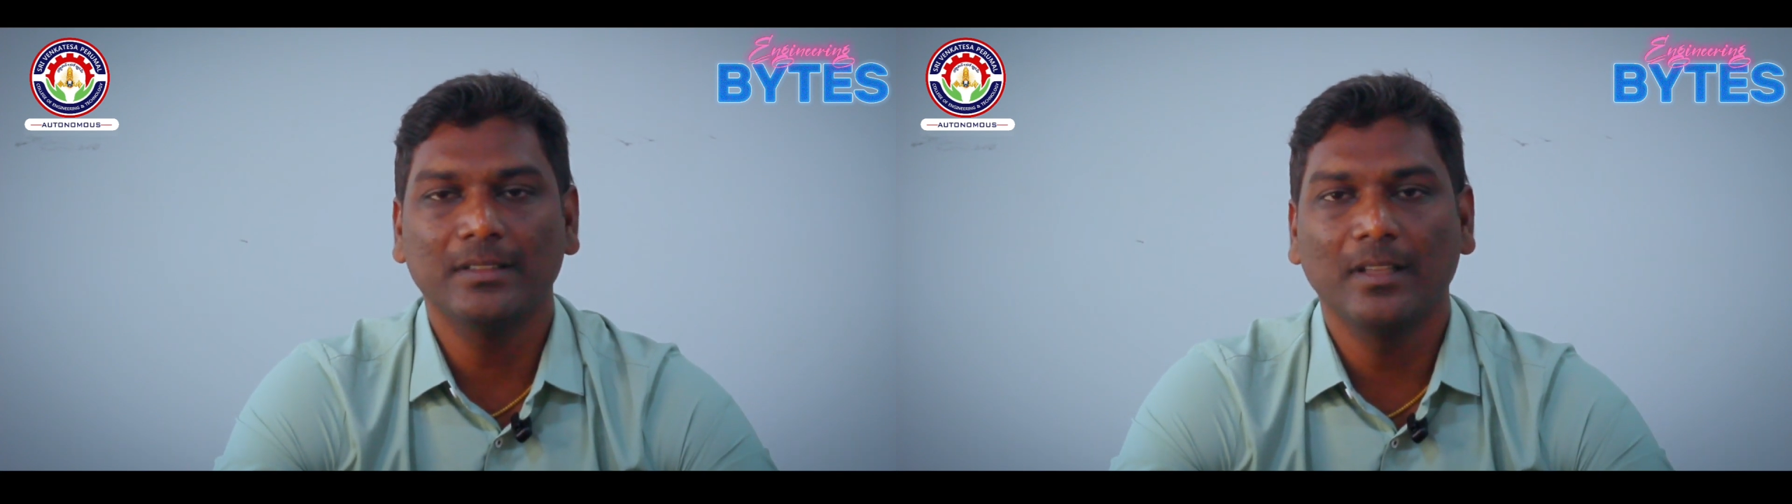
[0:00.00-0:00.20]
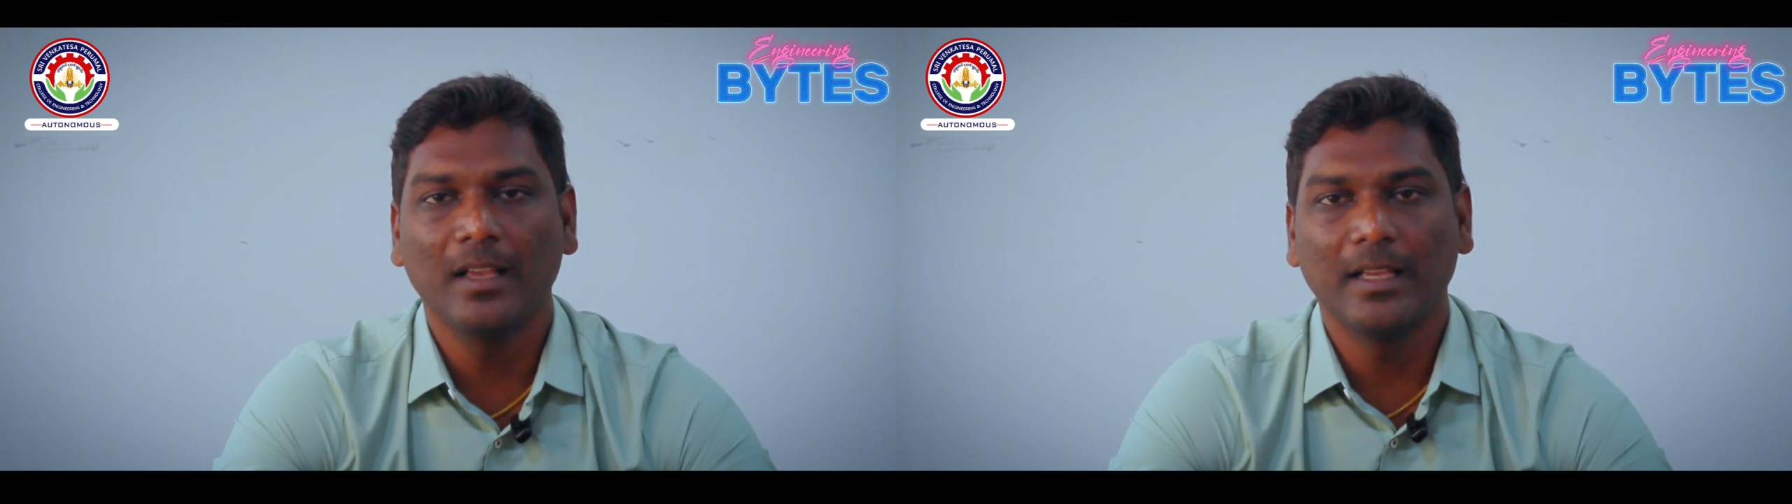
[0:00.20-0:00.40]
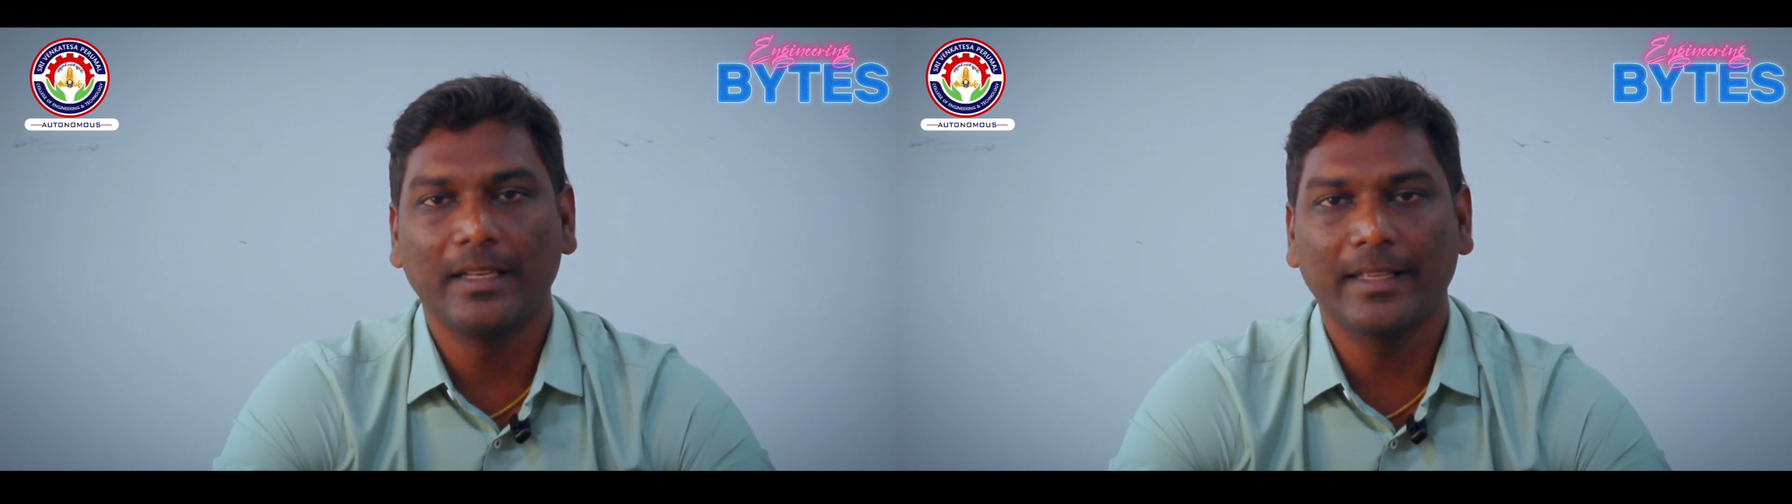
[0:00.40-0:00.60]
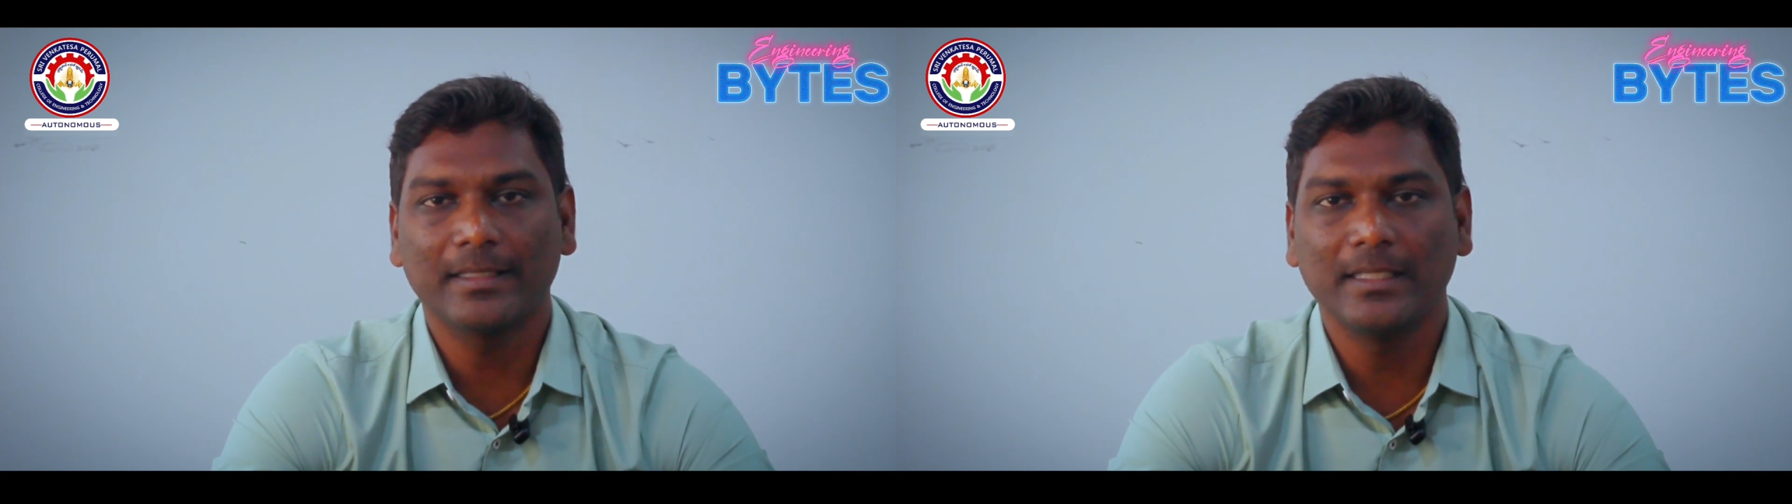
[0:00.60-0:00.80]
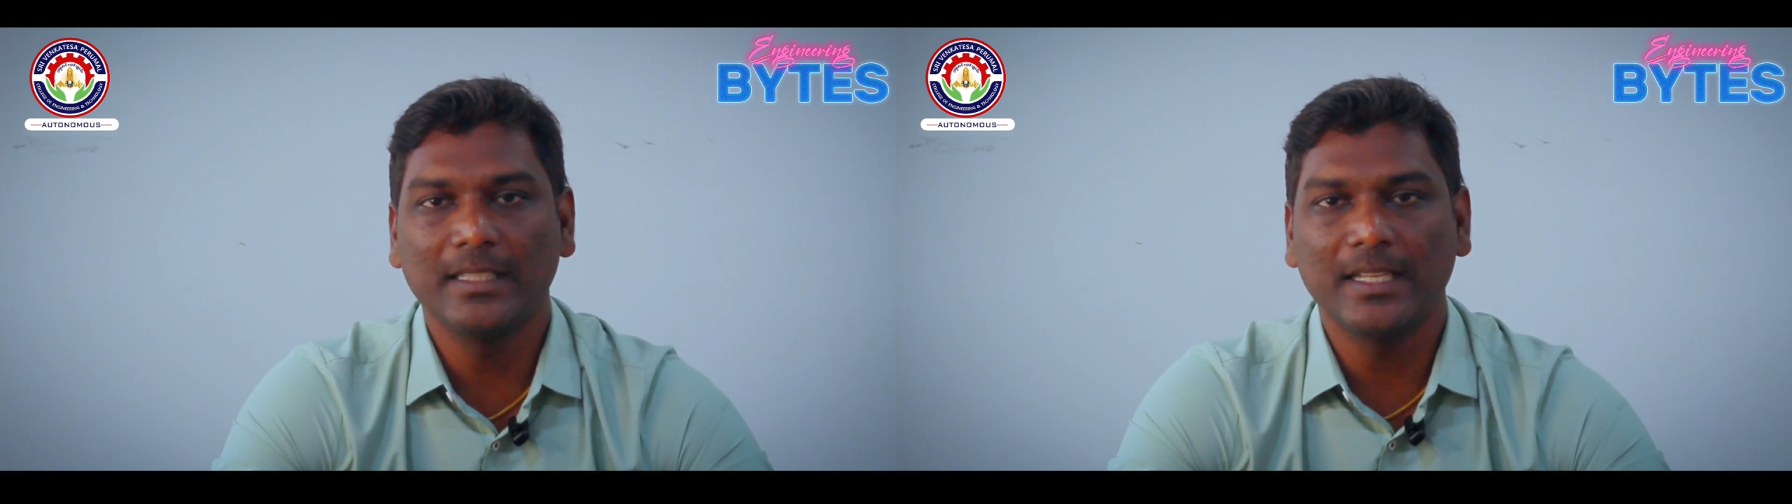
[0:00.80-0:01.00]
in
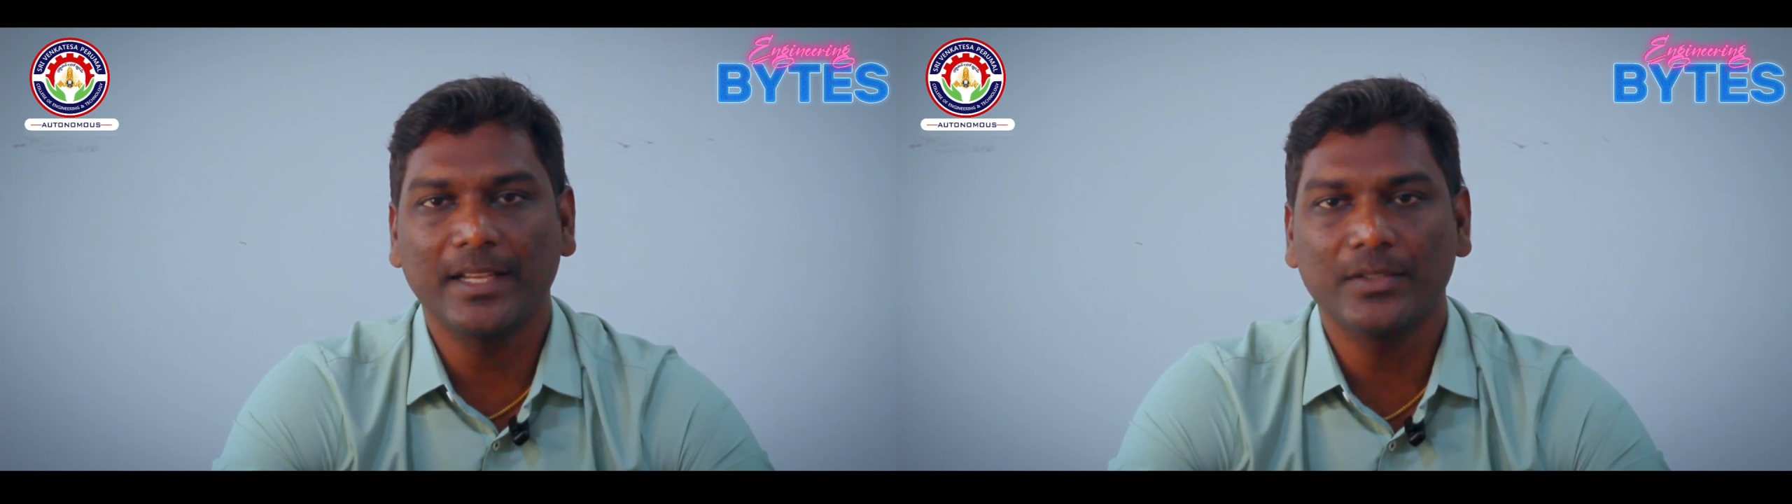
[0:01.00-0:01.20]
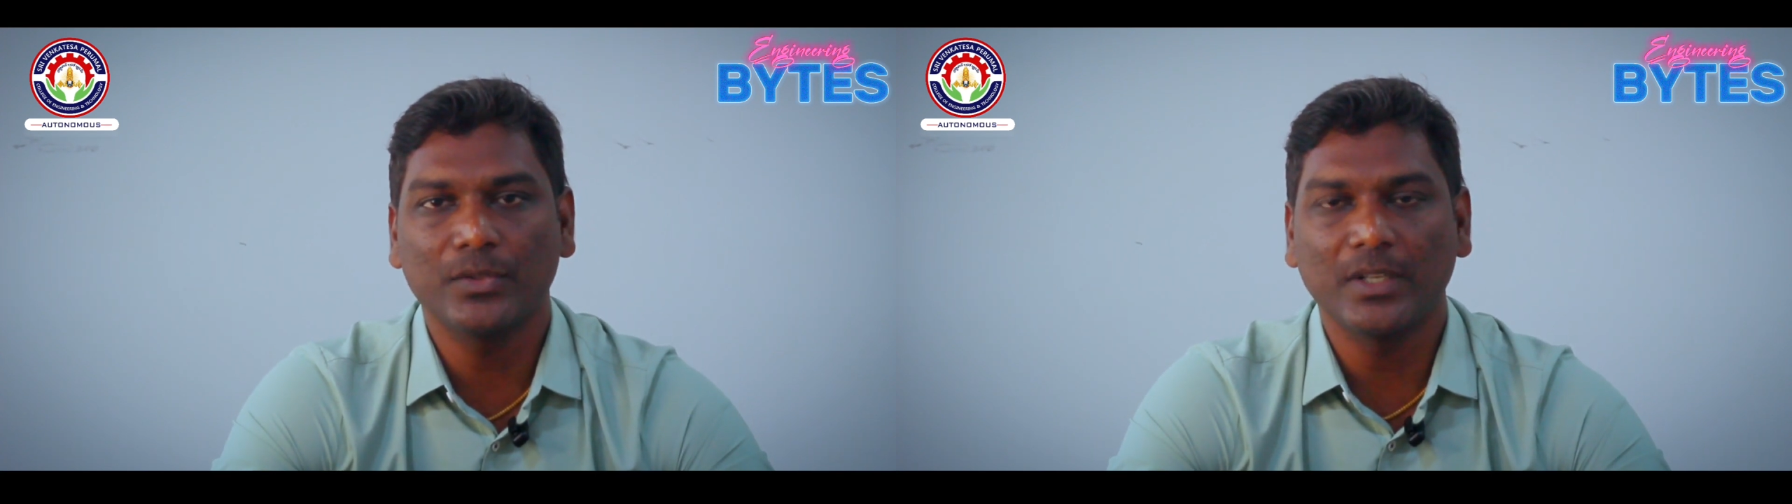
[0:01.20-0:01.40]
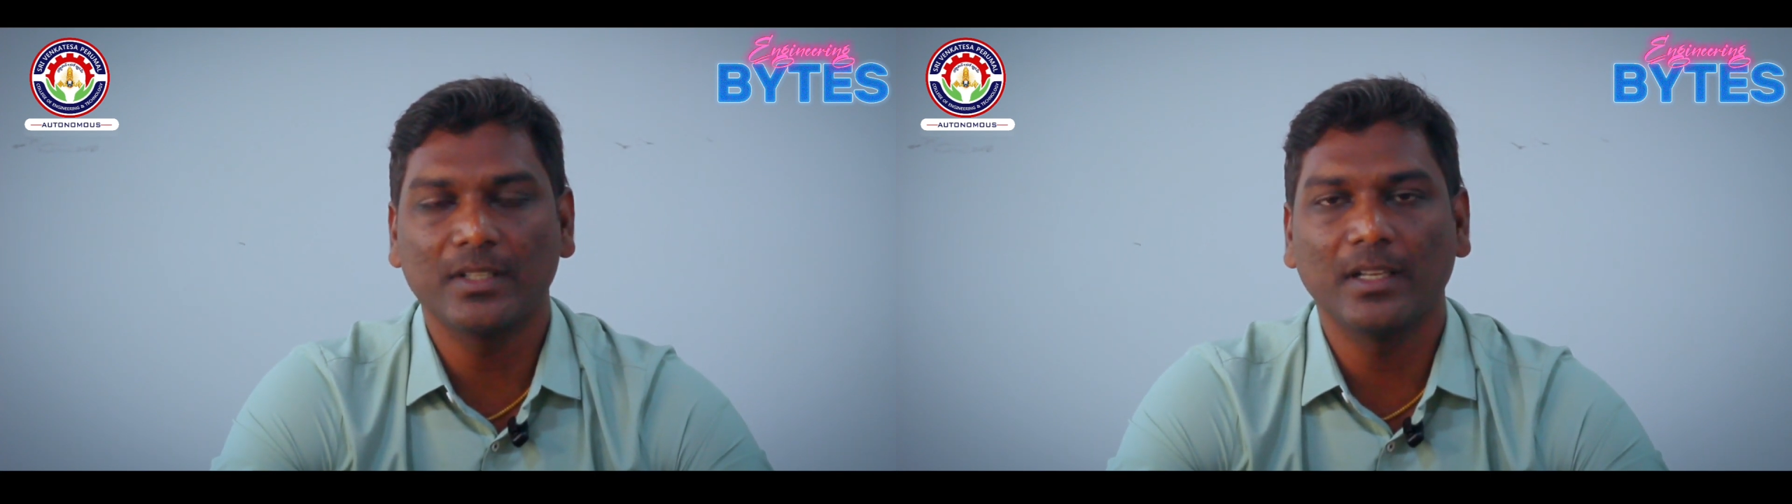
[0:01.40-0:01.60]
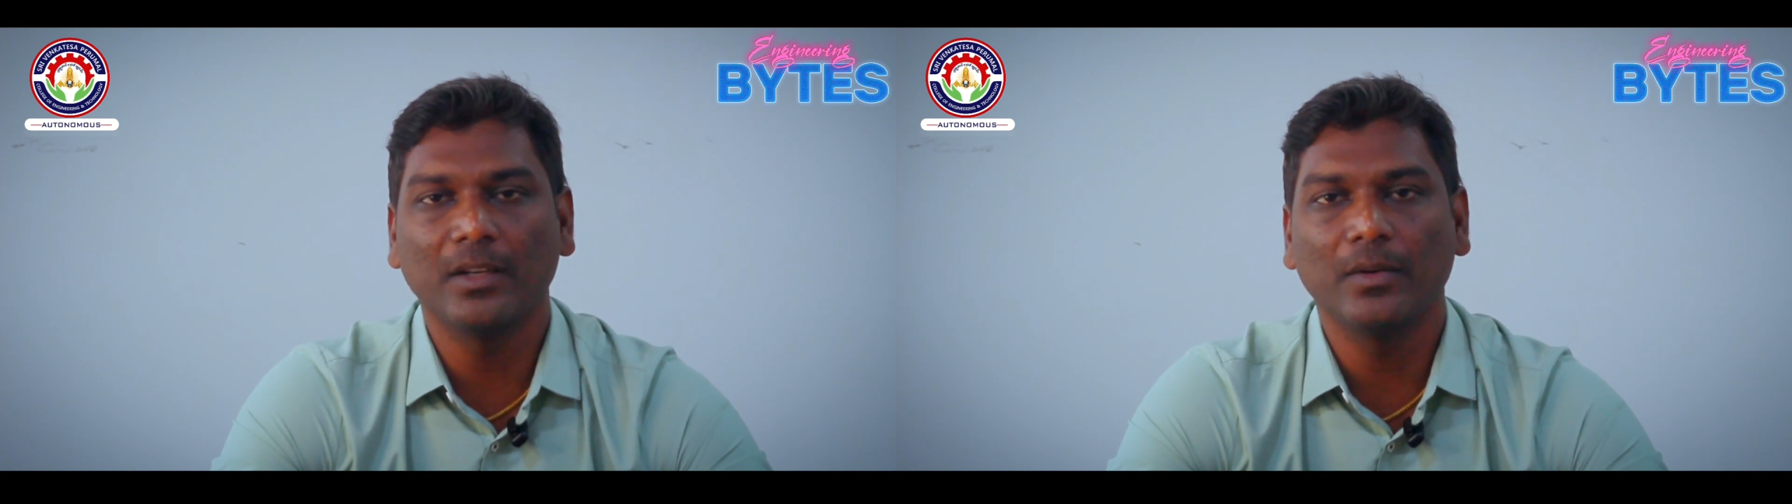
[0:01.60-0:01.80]
the next session